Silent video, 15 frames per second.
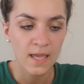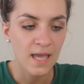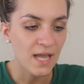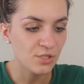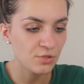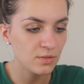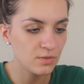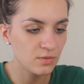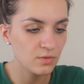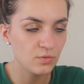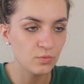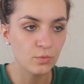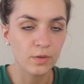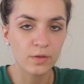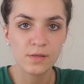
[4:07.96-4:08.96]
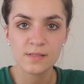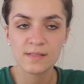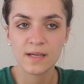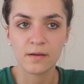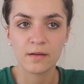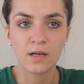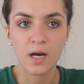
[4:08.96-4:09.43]
Actually, those words
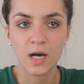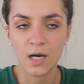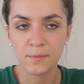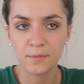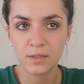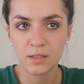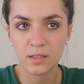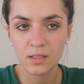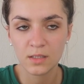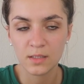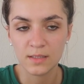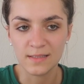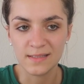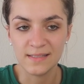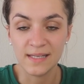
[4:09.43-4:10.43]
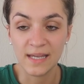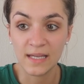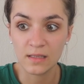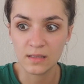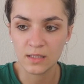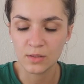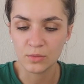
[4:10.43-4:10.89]
are common
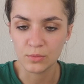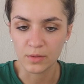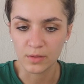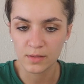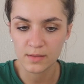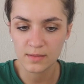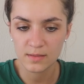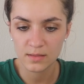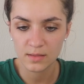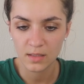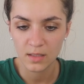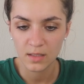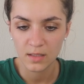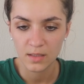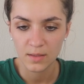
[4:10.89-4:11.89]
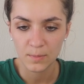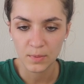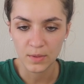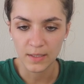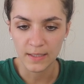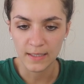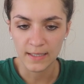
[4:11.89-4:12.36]
daily words,
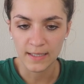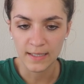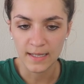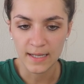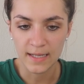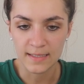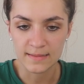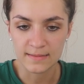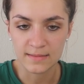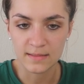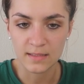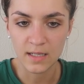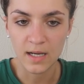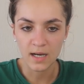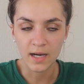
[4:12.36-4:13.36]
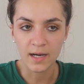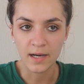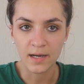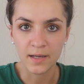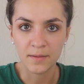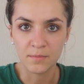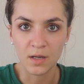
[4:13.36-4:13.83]
but as
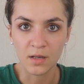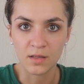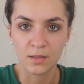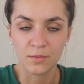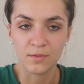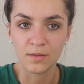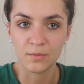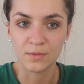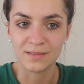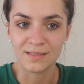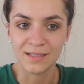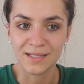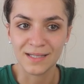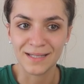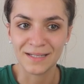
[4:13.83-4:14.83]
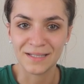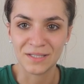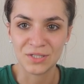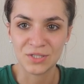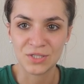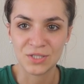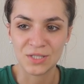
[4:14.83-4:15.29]
I'm not living with any
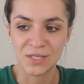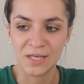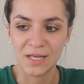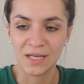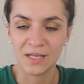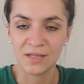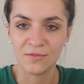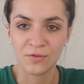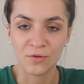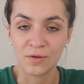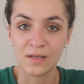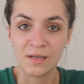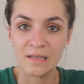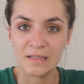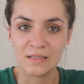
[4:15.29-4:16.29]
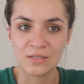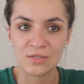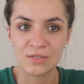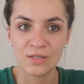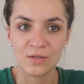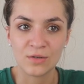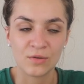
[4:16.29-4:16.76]
English native or
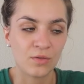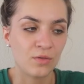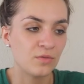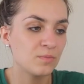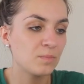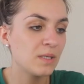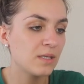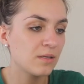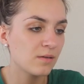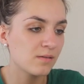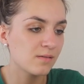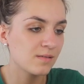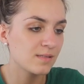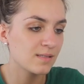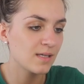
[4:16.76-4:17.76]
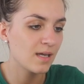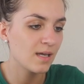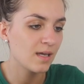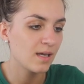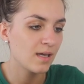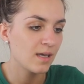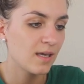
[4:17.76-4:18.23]
English other speakers,
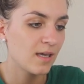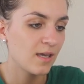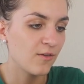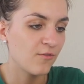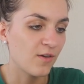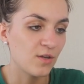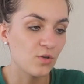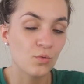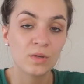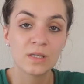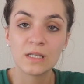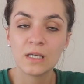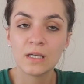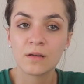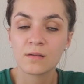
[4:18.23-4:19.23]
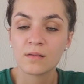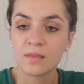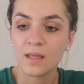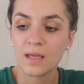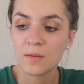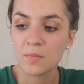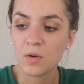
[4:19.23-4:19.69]
if I don't hear
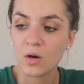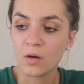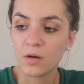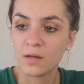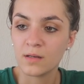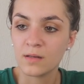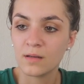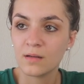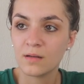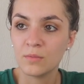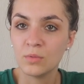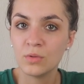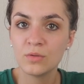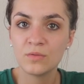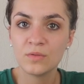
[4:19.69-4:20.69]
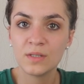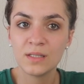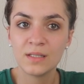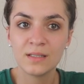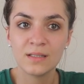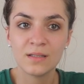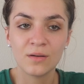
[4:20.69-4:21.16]
them on a
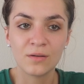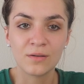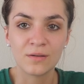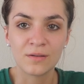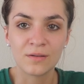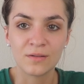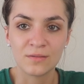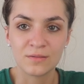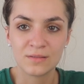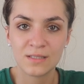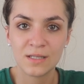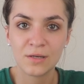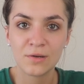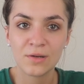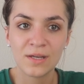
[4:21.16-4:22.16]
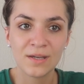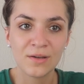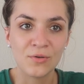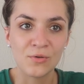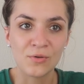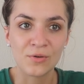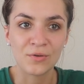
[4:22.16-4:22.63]
movie or a series,
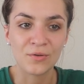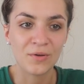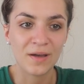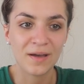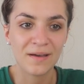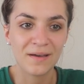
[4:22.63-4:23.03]
or